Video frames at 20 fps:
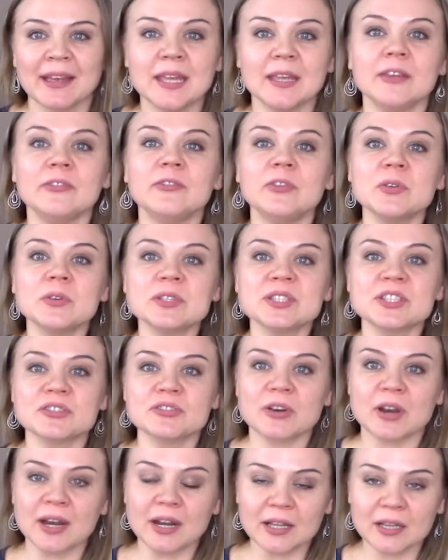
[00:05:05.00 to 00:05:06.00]
if you're
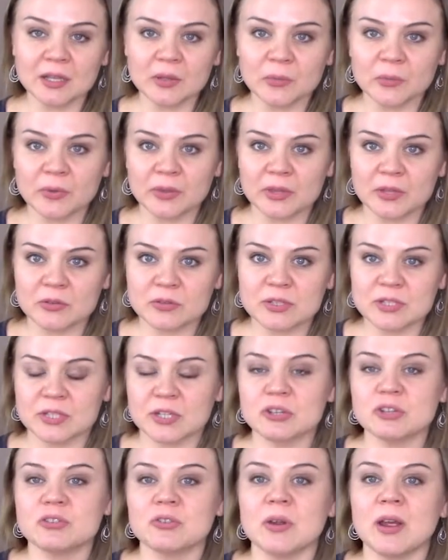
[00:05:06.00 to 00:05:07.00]
struggling with your
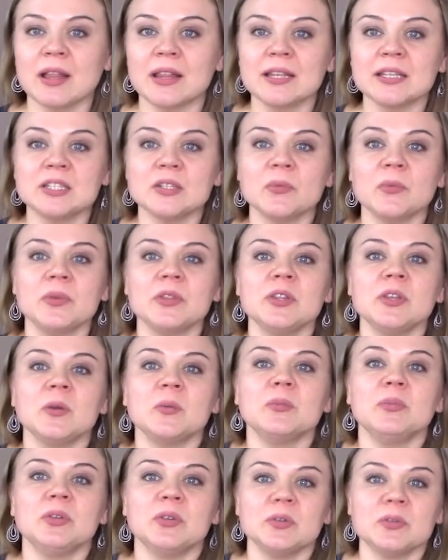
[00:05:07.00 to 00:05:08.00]
sexuality, with
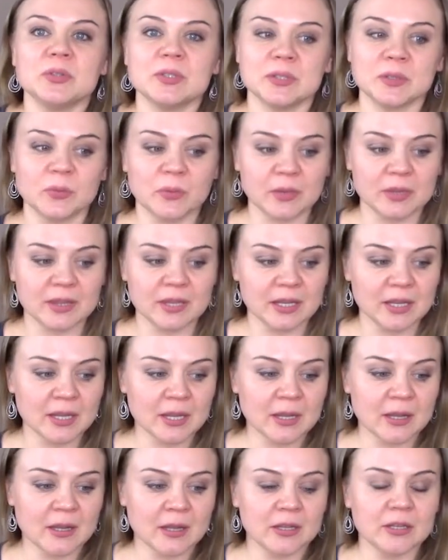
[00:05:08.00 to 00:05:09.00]
your beauty, with
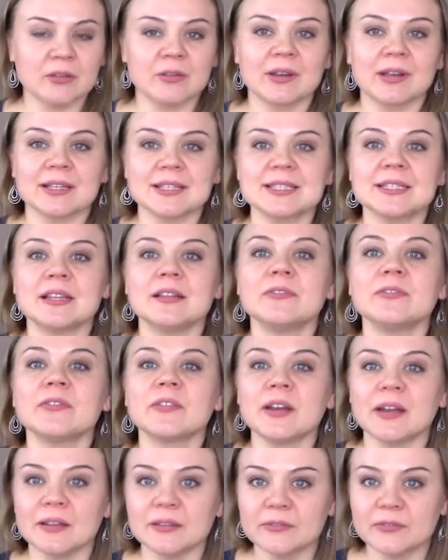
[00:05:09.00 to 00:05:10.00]
your
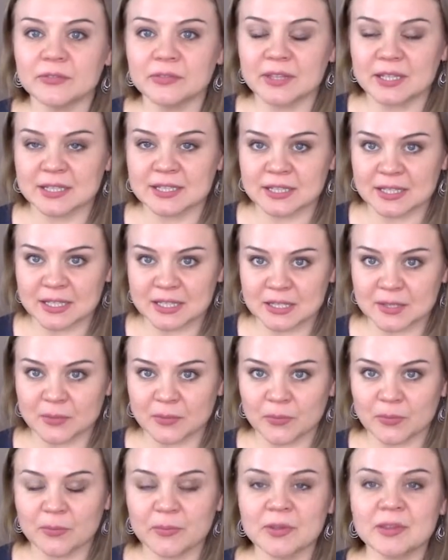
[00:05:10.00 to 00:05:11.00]
self confidence as a
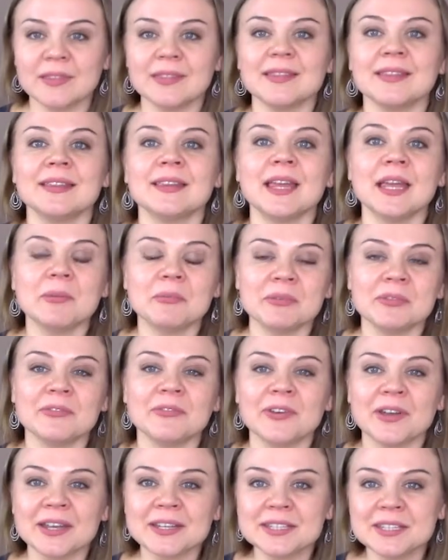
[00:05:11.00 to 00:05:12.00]
woman, then I'm
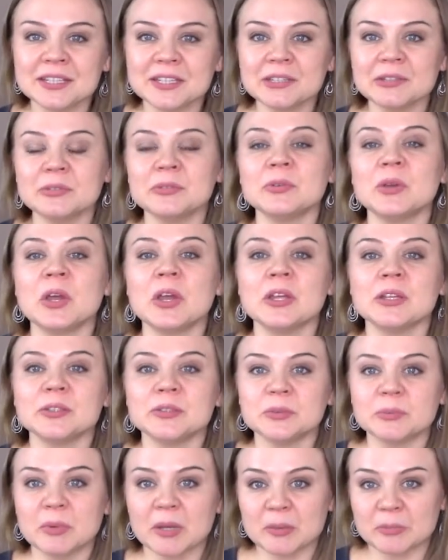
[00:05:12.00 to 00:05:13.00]
inviting you
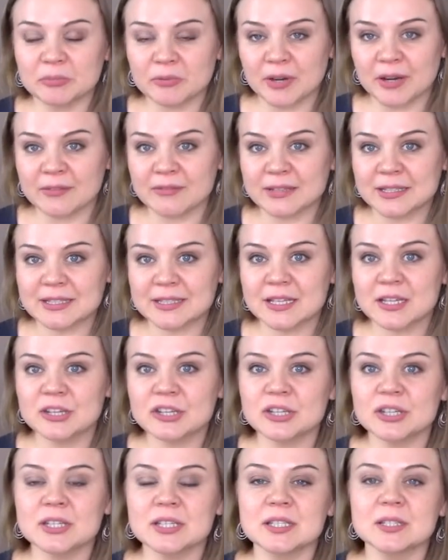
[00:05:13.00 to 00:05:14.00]
to my private
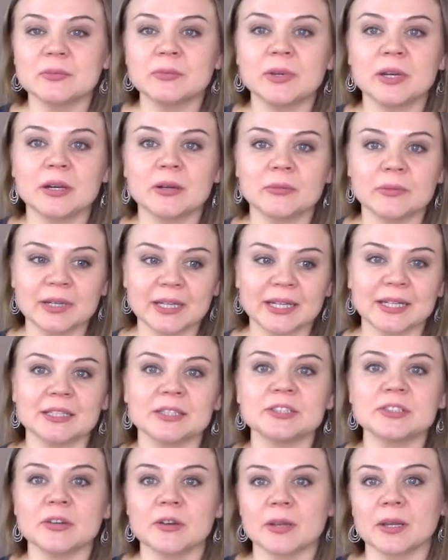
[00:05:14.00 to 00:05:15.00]
sessions where we
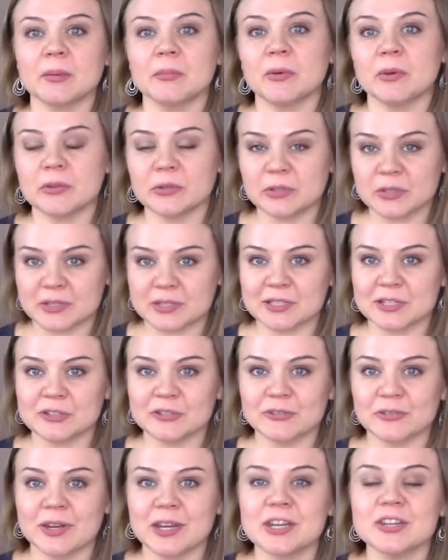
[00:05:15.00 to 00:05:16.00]
can talk about your
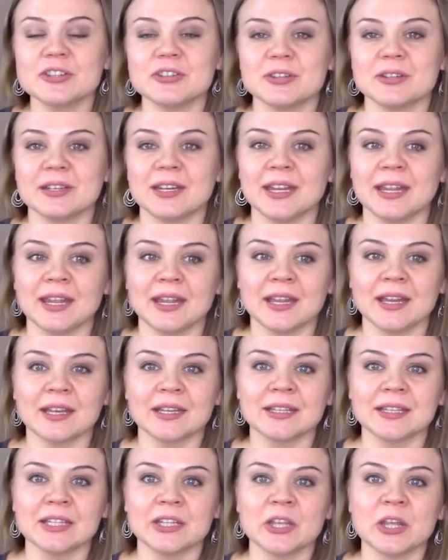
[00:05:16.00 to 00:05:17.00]
situation
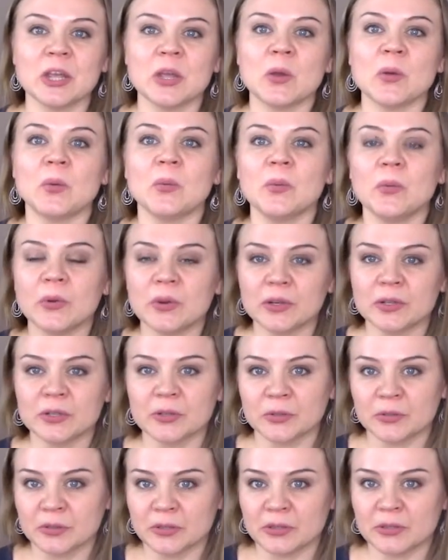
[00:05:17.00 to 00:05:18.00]
and
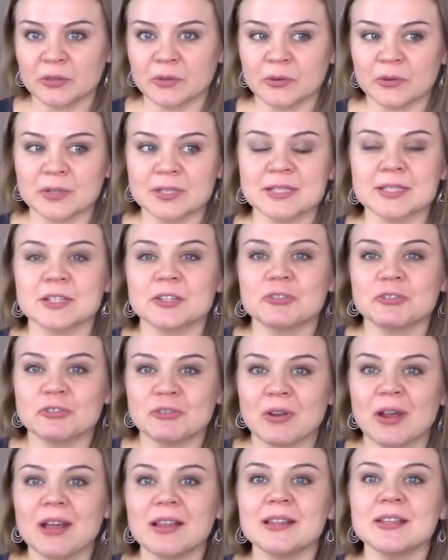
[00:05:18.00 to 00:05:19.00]
work on your
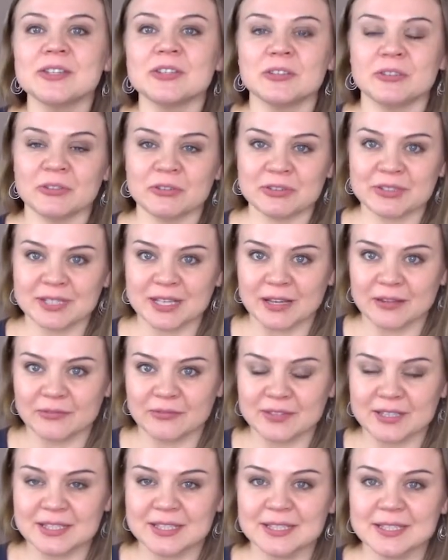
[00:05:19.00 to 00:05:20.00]
sexuality, on your
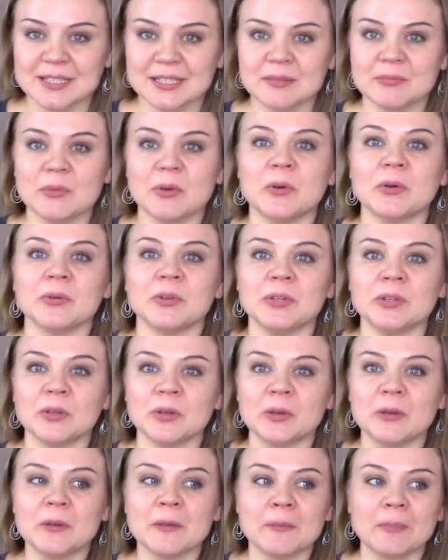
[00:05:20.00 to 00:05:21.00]
self esteem, on
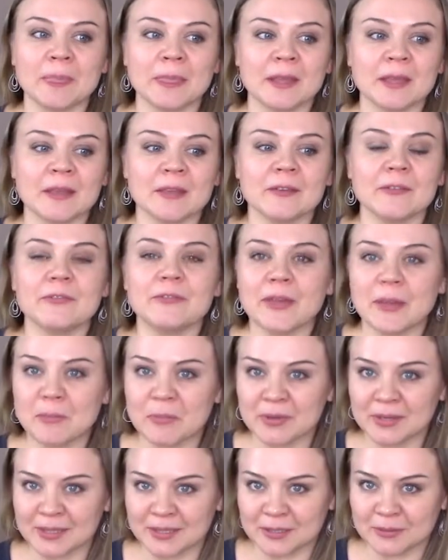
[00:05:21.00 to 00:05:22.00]
your
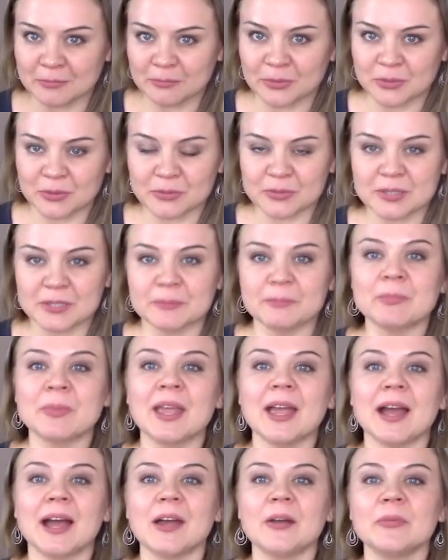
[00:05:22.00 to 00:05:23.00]
feminine beauty.
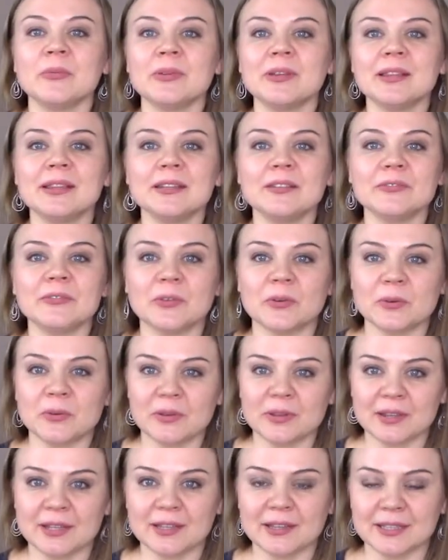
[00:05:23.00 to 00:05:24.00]
I will leave
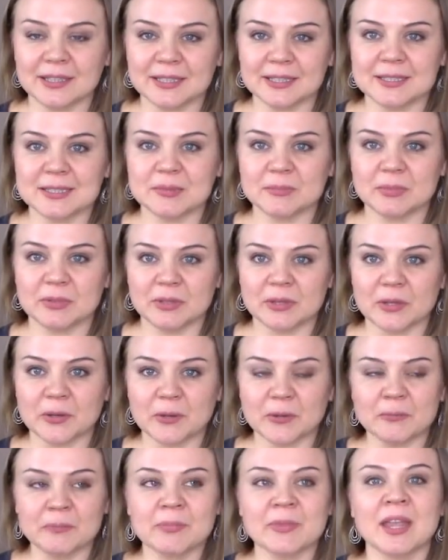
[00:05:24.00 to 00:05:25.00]
all the links
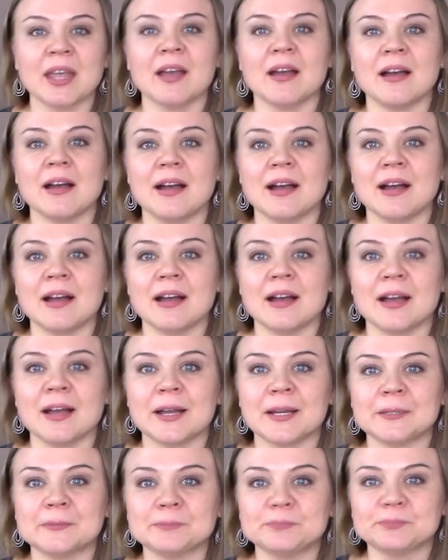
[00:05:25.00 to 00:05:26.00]
below.
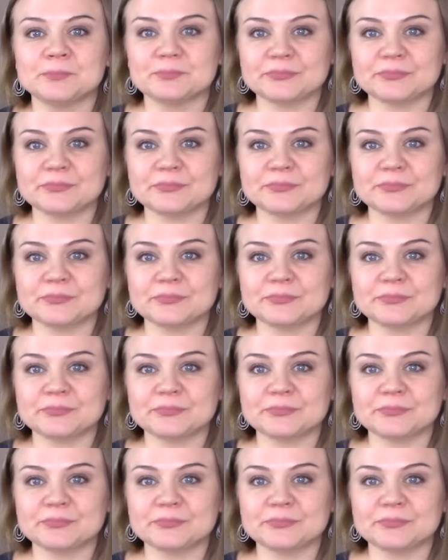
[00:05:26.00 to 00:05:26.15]
Uh,